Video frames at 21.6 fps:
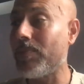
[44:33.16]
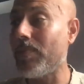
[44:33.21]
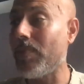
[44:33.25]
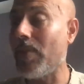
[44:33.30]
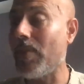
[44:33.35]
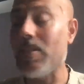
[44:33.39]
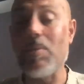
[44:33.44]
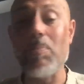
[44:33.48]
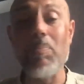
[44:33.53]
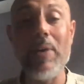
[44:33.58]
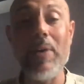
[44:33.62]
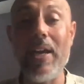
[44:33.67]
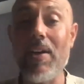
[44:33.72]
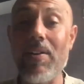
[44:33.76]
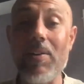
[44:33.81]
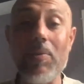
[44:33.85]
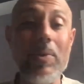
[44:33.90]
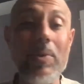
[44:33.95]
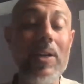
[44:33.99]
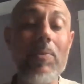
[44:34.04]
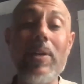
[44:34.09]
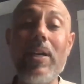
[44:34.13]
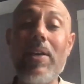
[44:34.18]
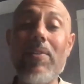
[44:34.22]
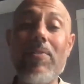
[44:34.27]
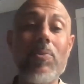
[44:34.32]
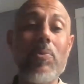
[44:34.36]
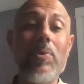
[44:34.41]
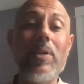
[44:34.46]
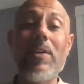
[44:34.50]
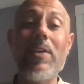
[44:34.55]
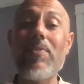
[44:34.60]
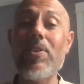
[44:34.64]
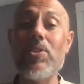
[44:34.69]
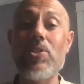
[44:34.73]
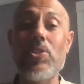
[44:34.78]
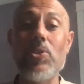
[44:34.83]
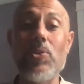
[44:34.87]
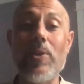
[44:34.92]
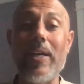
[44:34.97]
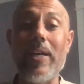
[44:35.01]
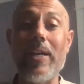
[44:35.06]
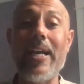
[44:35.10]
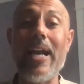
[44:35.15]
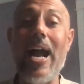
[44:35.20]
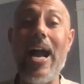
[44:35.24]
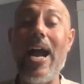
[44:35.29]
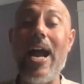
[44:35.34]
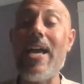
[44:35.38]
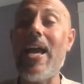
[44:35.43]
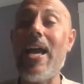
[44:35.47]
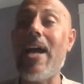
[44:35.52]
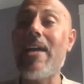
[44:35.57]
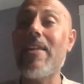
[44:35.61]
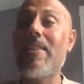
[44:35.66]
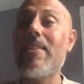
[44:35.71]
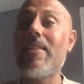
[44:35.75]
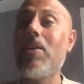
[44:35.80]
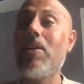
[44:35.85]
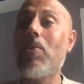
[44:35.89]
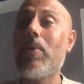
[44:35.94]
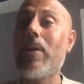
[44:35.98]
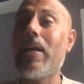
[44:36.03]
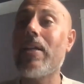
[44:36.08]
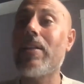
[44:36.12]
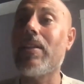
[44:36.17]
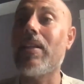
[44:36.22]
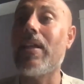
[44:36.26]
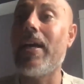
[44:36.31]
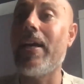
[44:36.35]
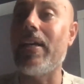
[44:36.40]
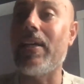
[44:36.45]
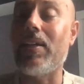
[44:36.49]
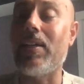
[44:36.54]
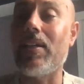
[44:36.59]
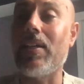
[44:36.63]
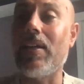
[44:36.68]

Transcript: as a parent, whatever you're doing, I think what I'd like